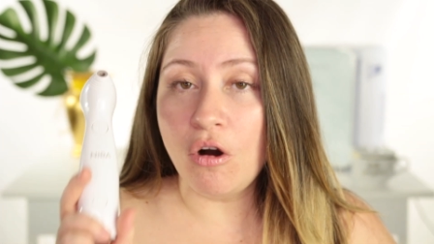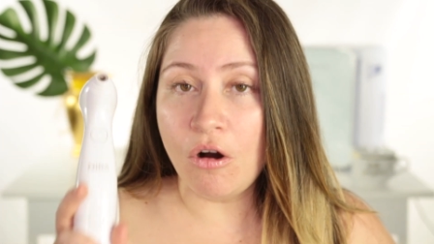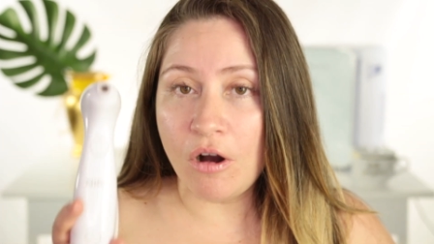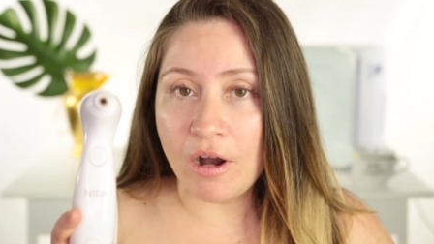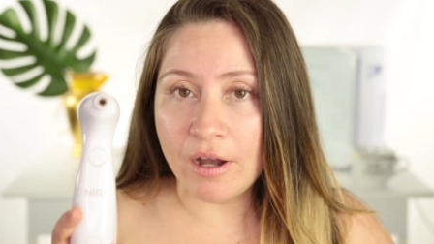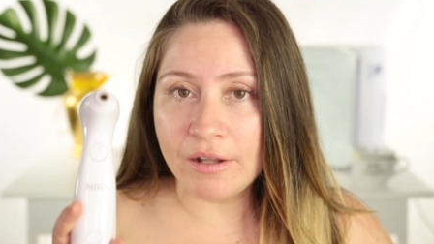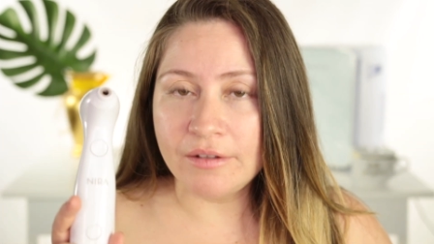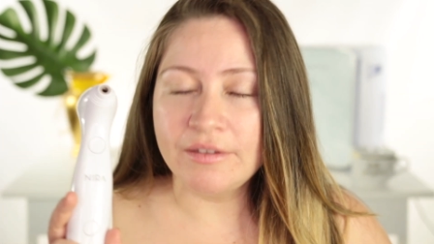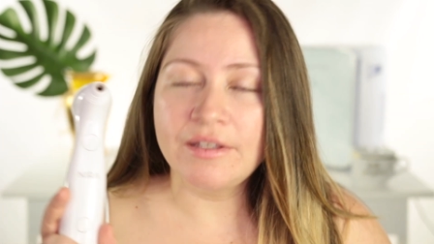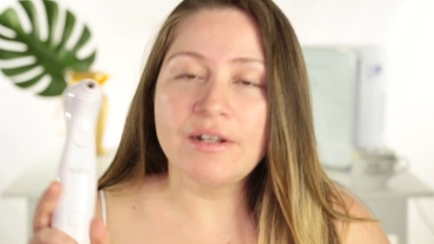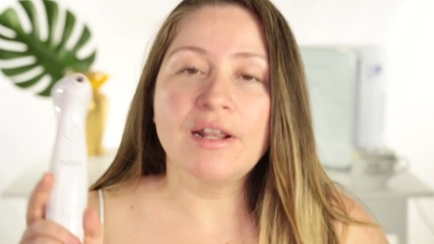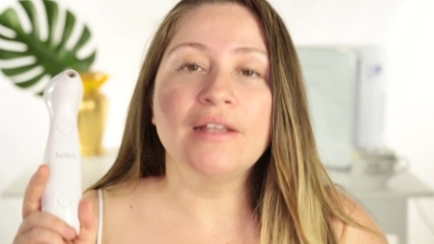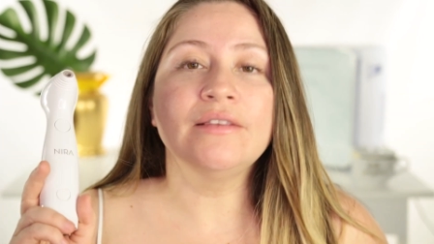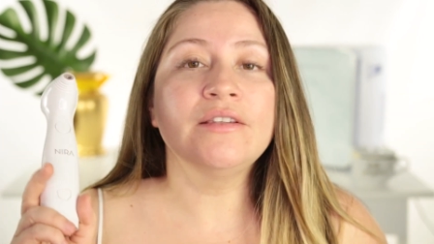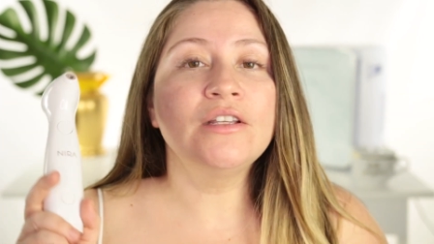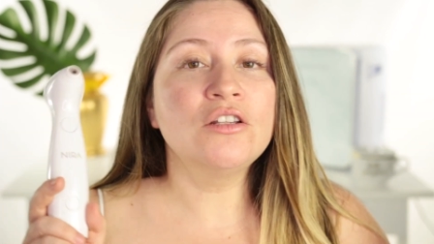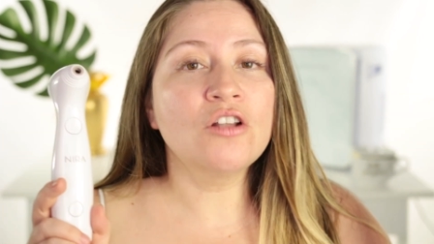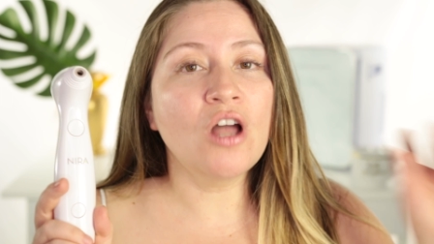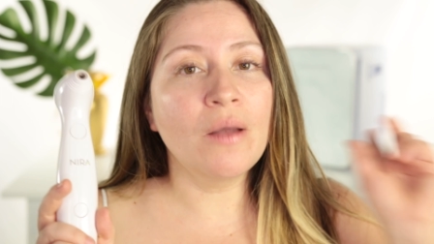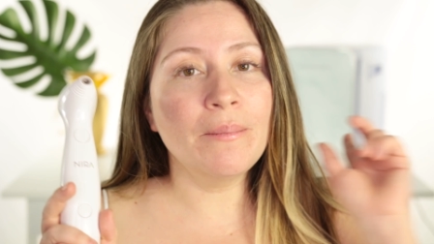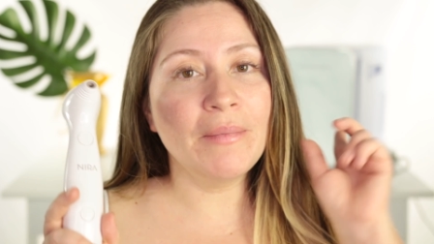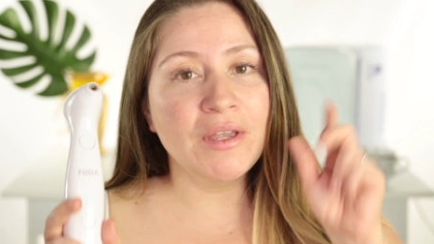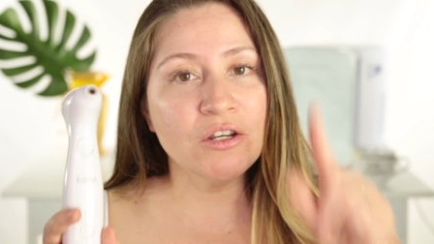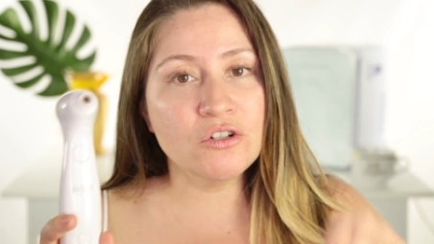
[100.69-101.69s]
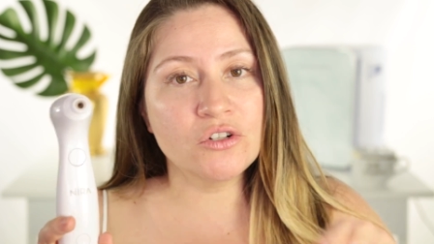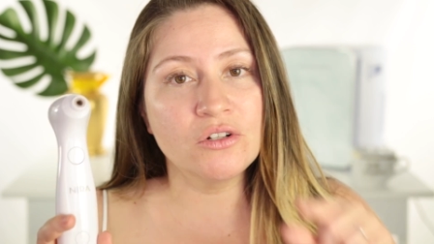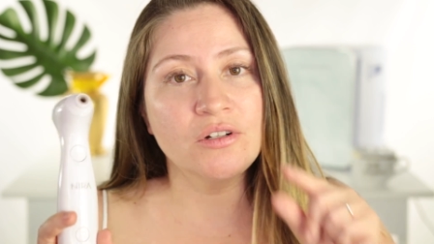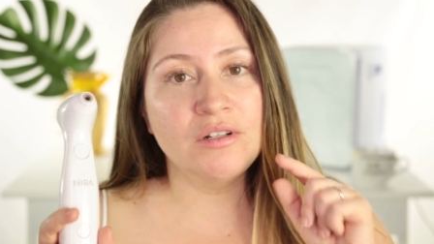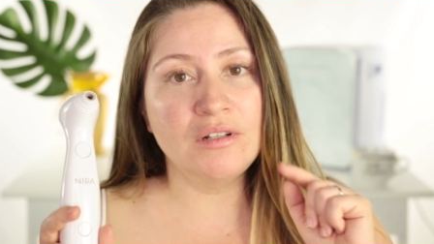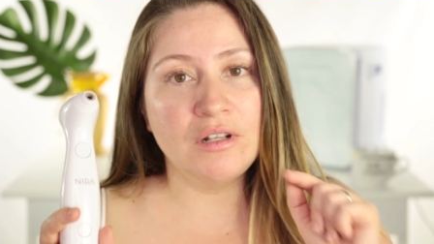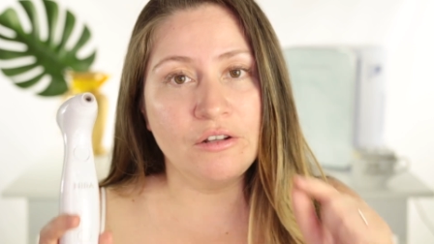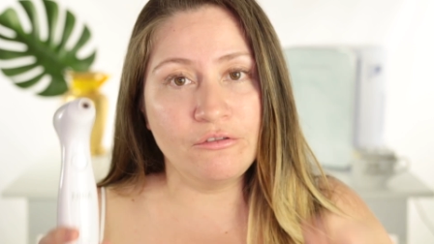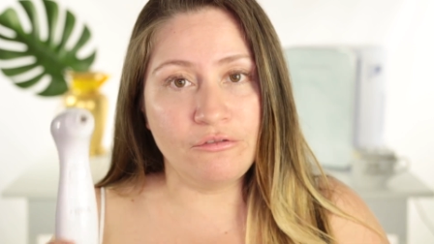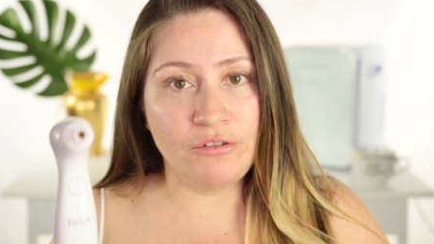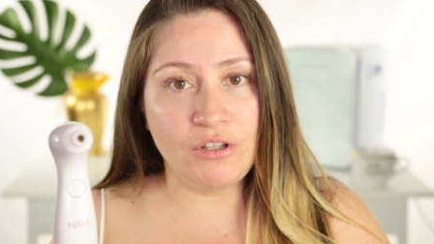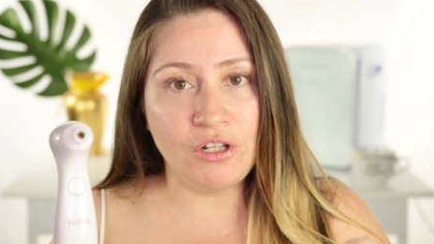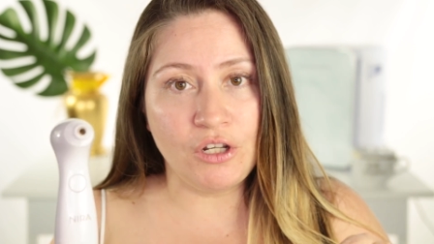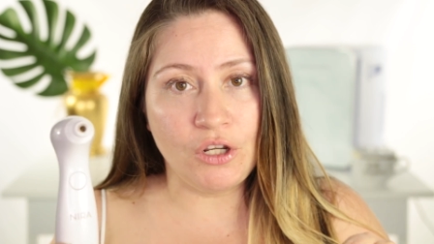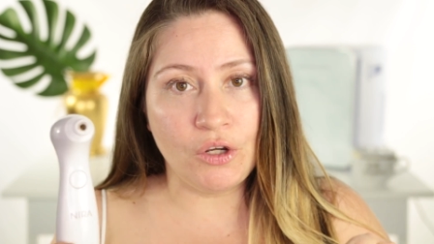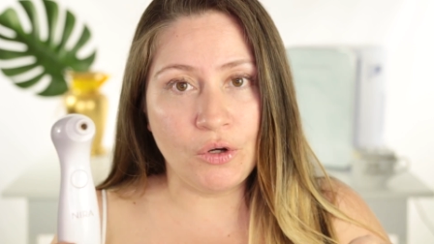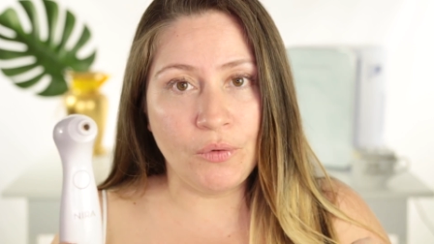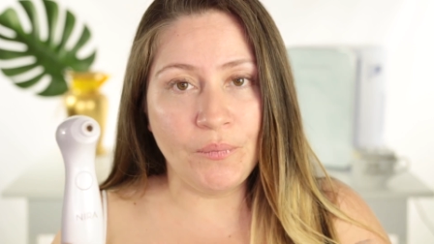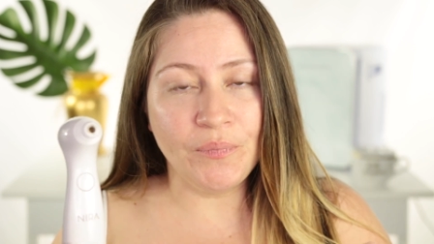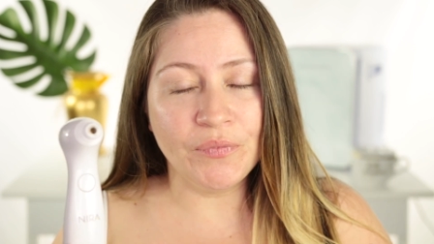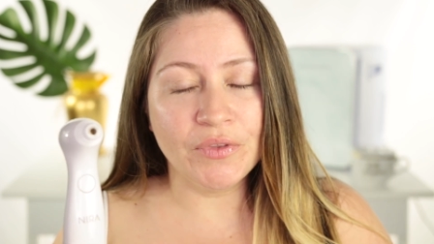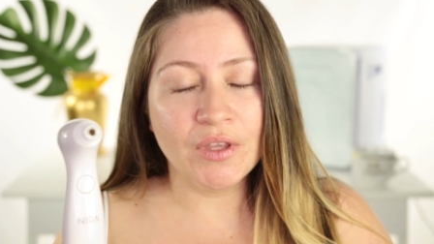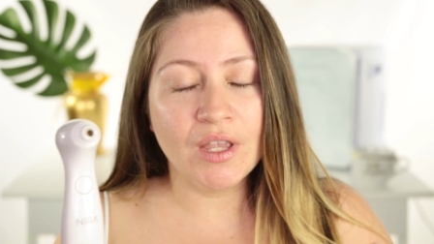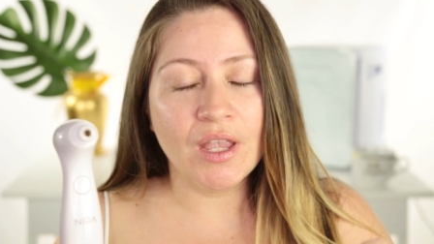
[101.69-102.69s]
on that I did not mention in the
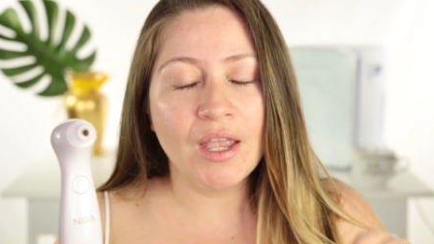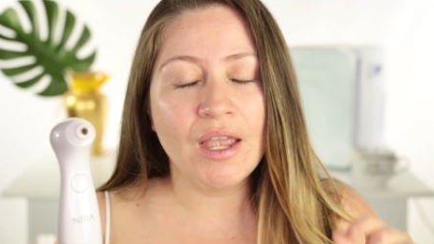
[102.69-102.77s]
video